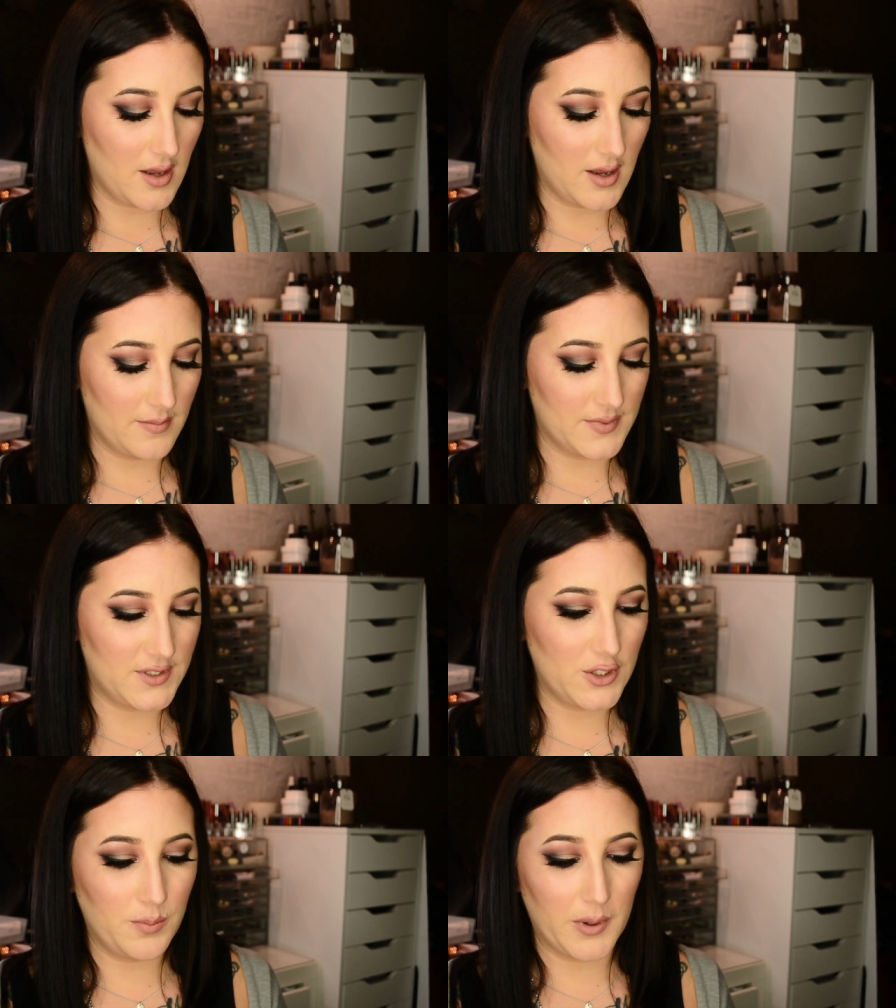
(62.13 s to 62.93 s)
Um,
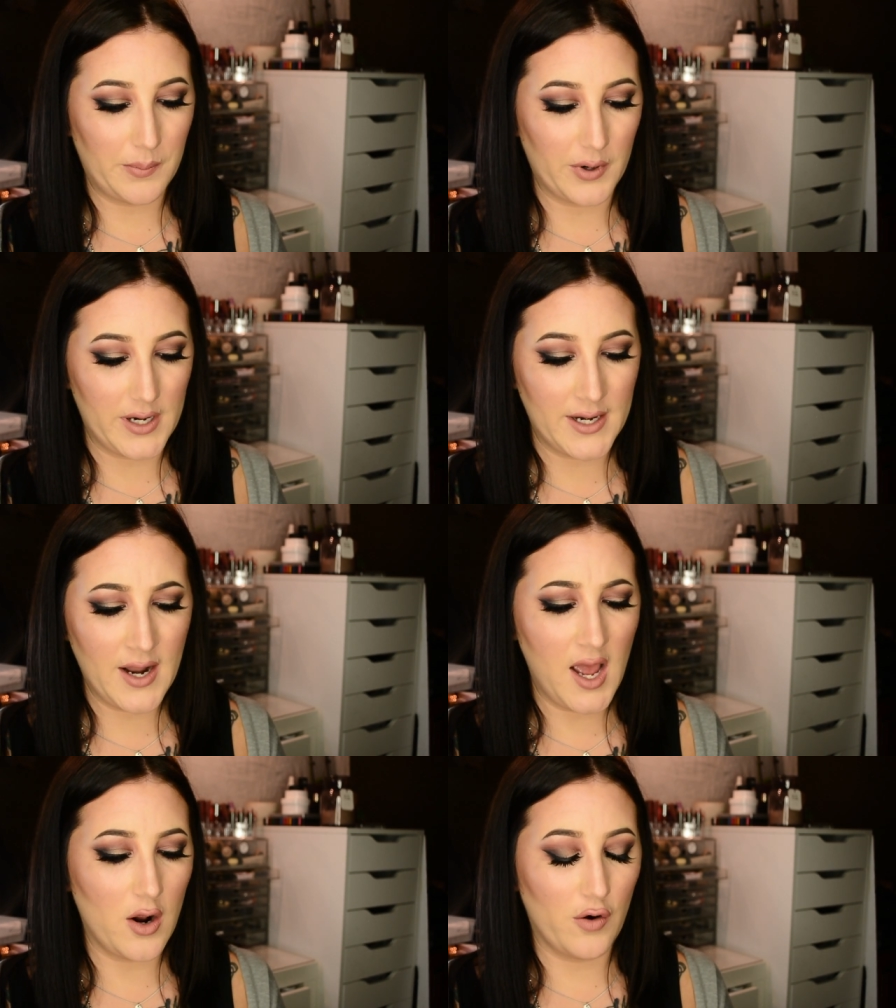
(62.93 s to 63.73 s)
super pretty,
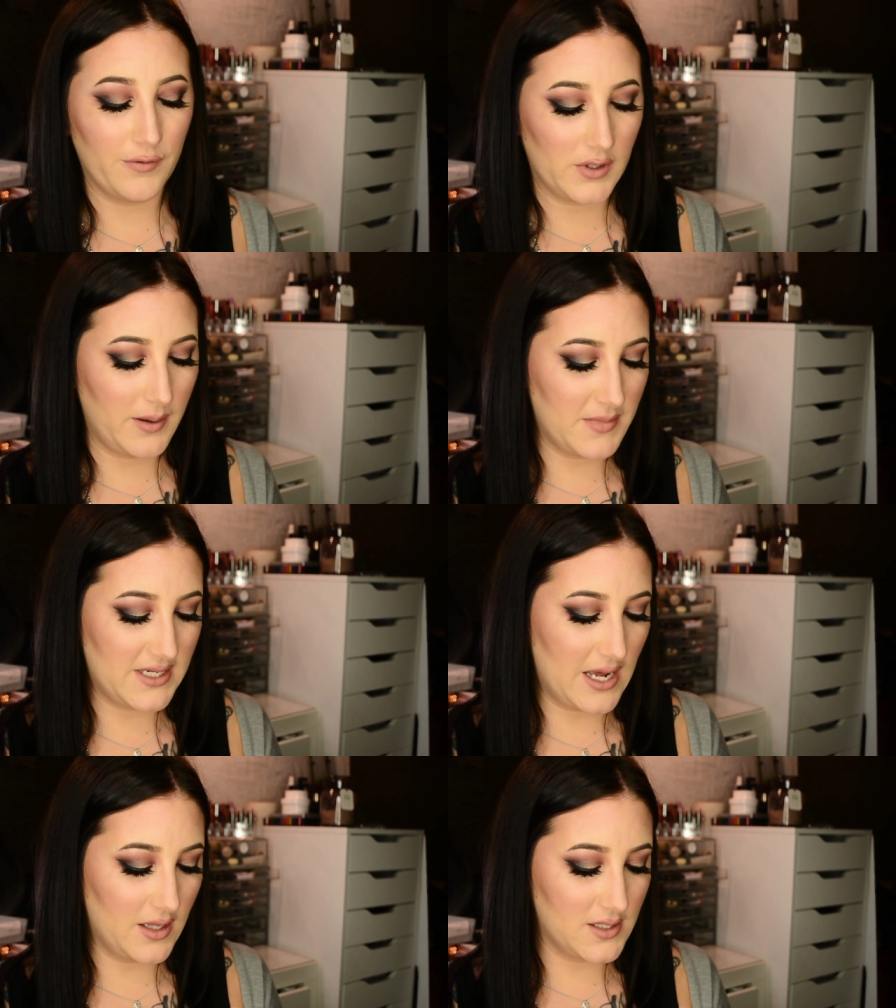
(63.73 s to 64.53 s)
not overly
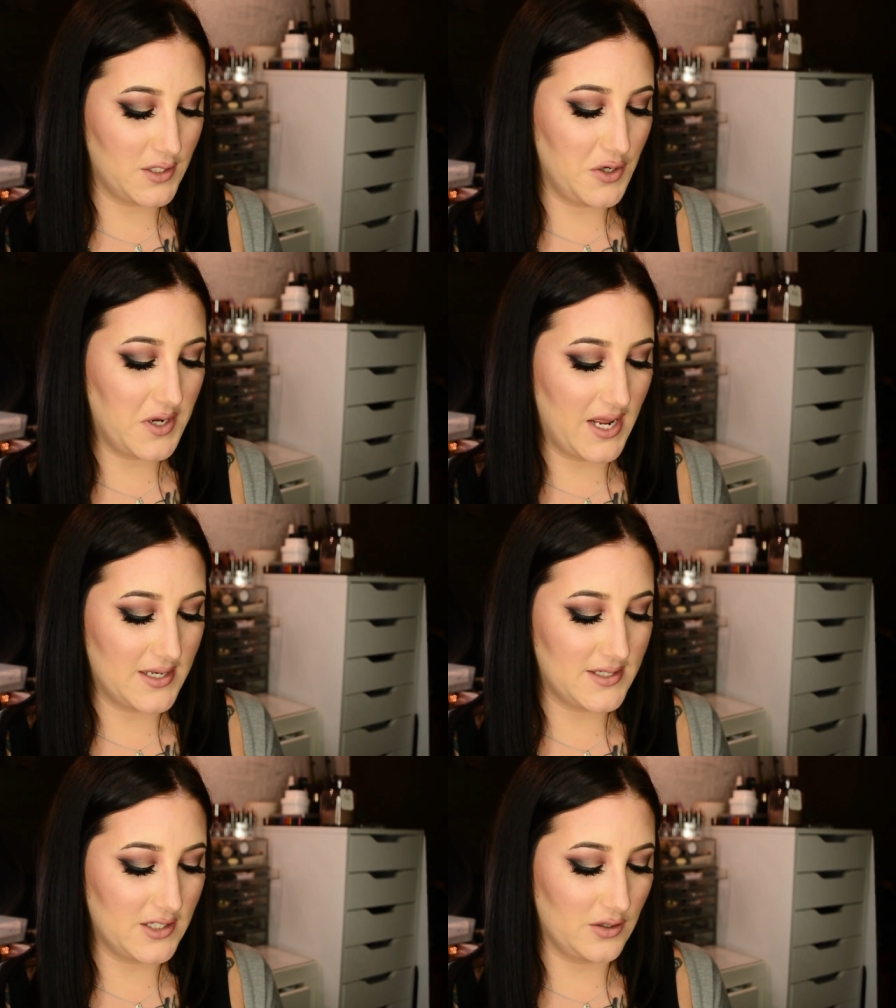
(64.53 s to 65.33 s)
metallic, so you
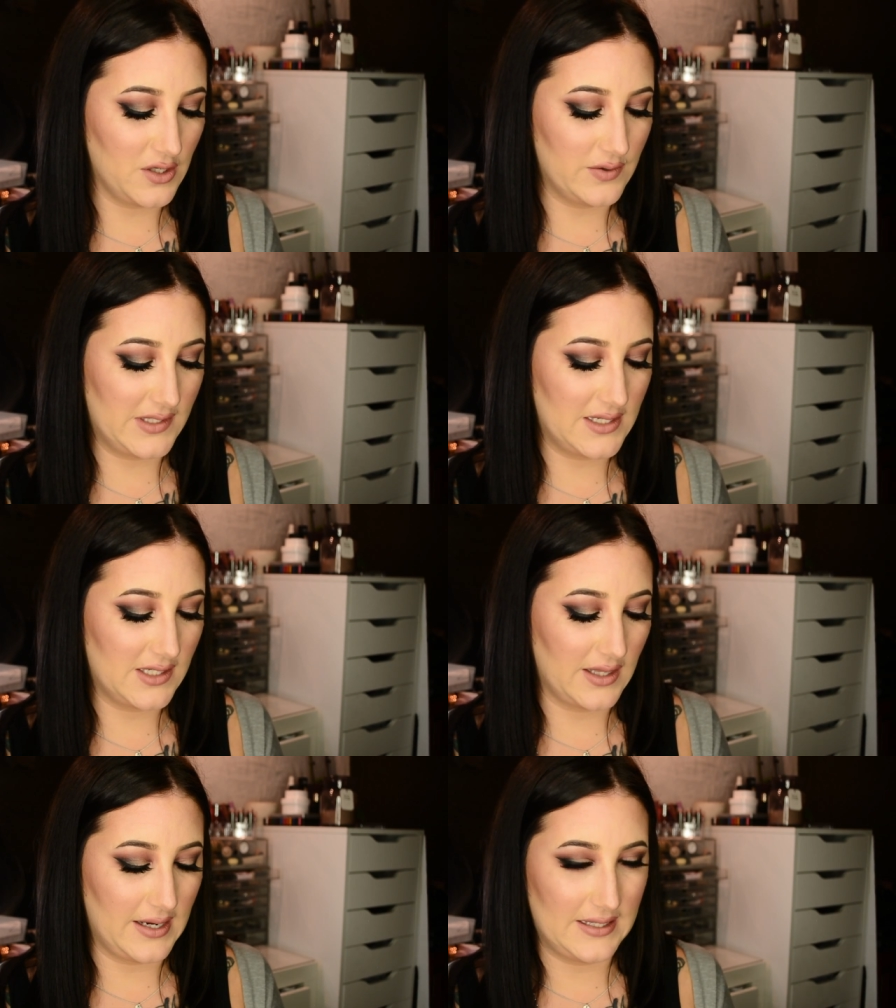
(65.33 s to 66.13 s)
can still use it
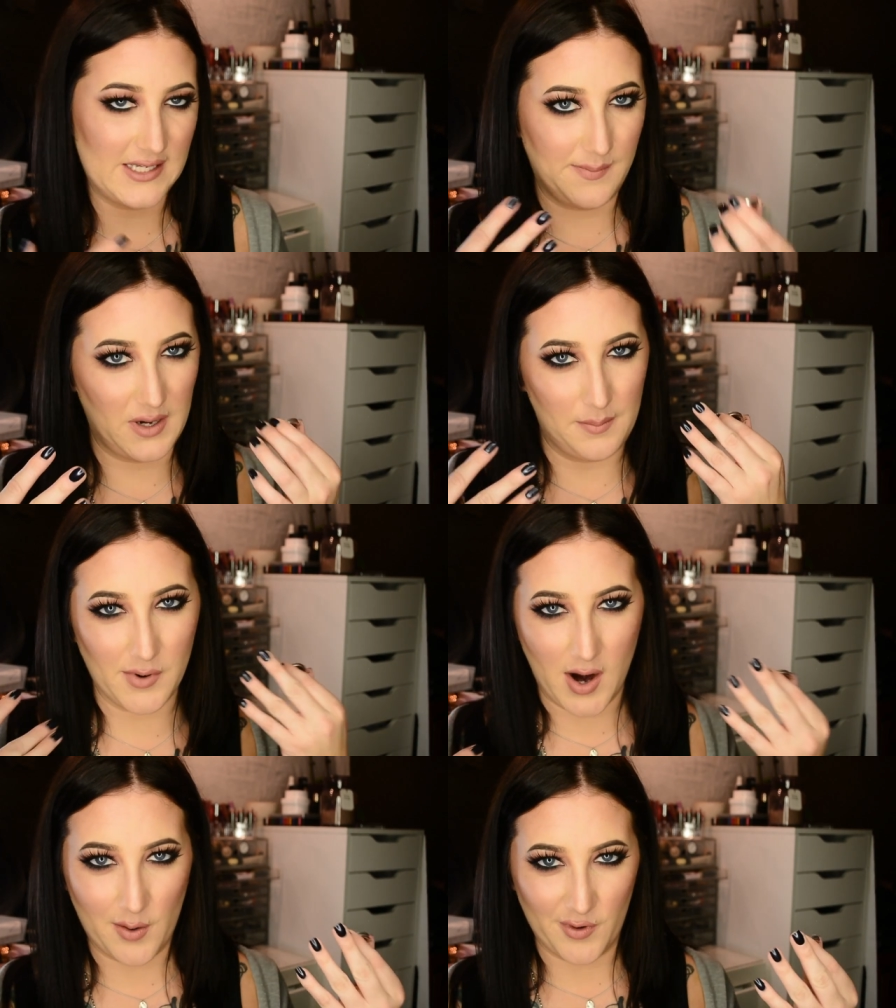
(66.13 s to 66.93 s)
to like deepen up
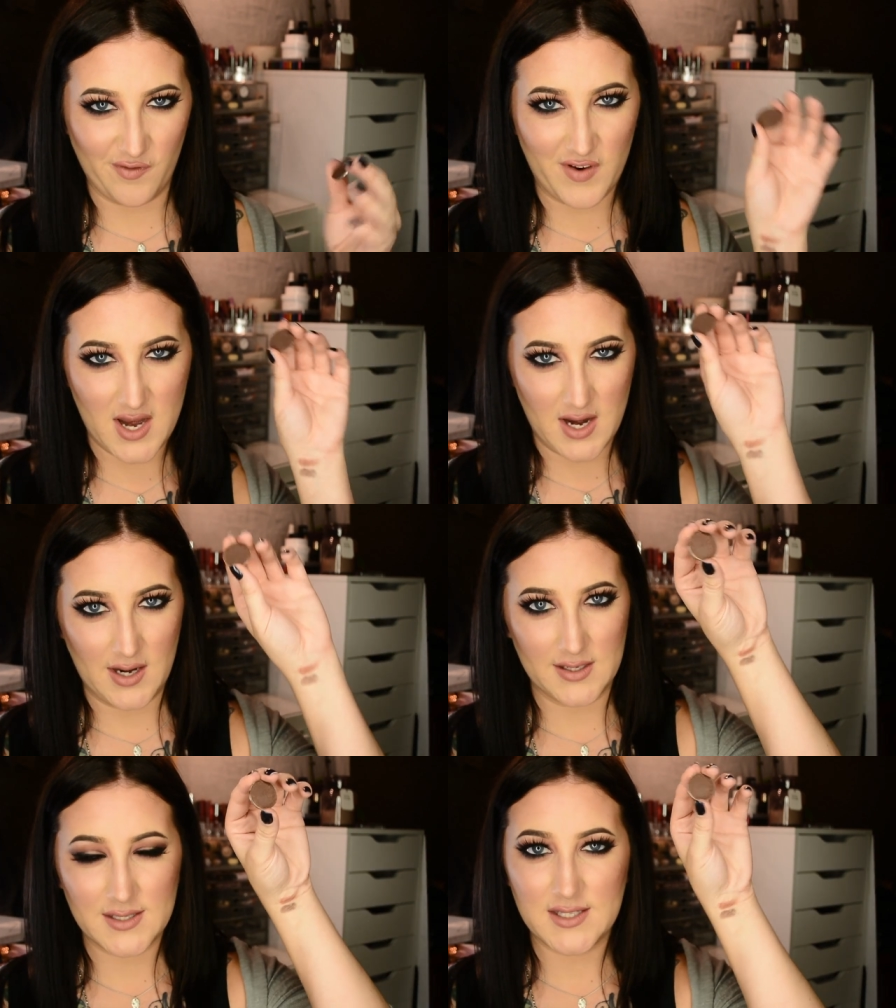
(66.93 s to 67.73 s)
your outer V,
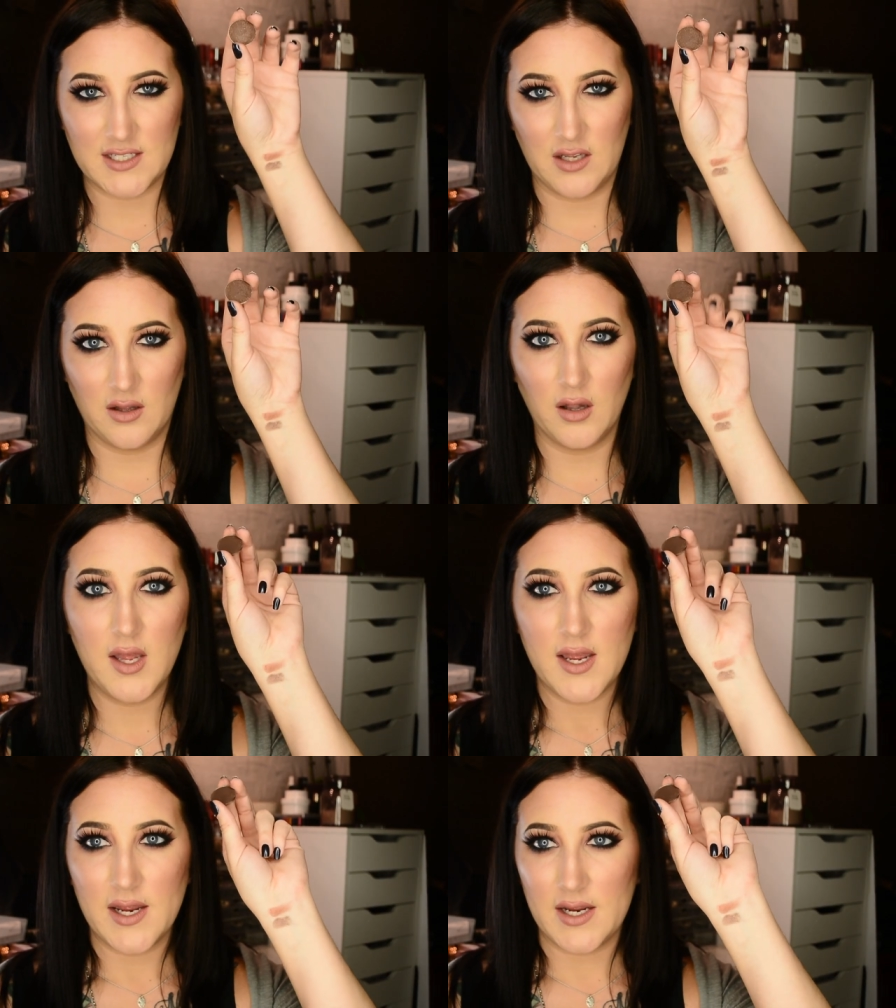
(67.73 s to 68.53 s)
and it still
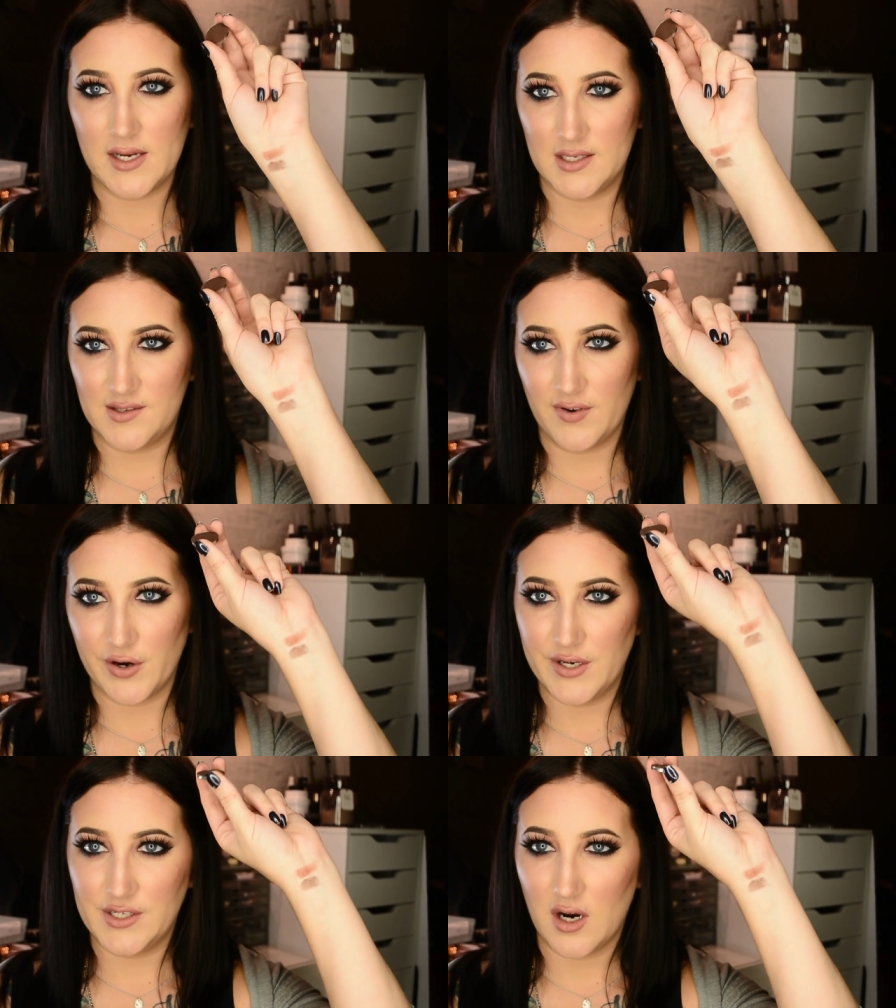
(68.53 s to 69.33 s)
is
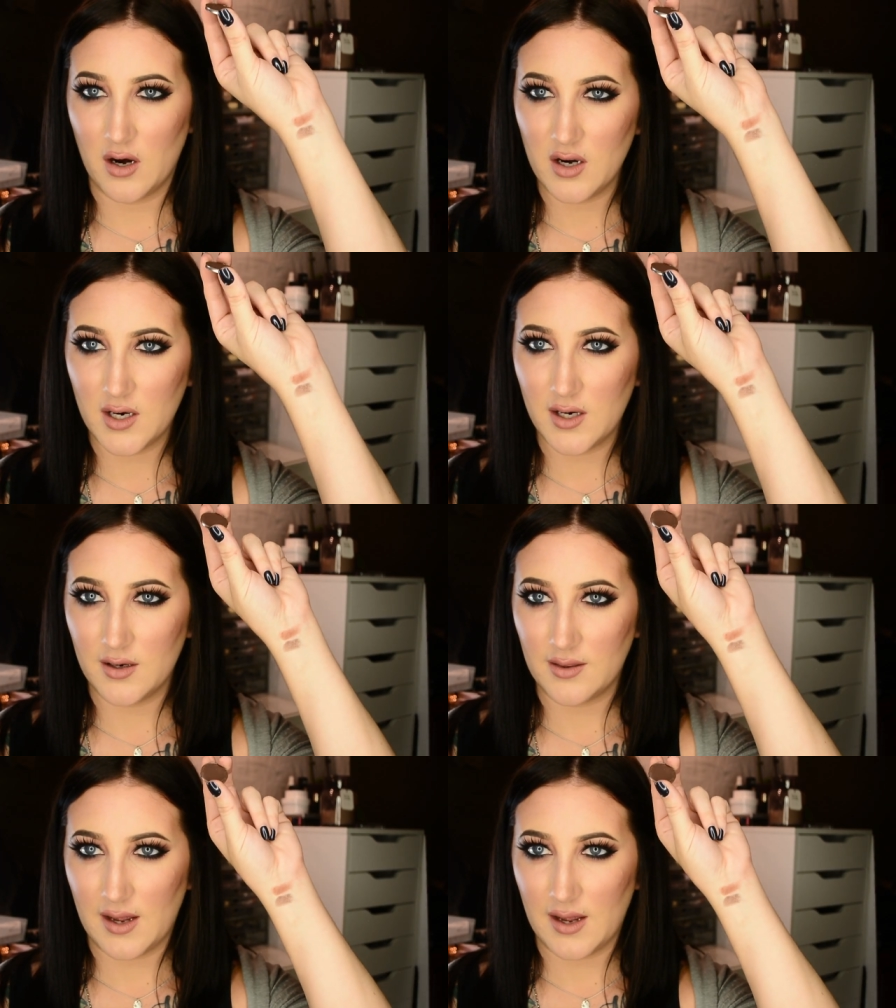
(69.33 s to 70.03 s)
very dark.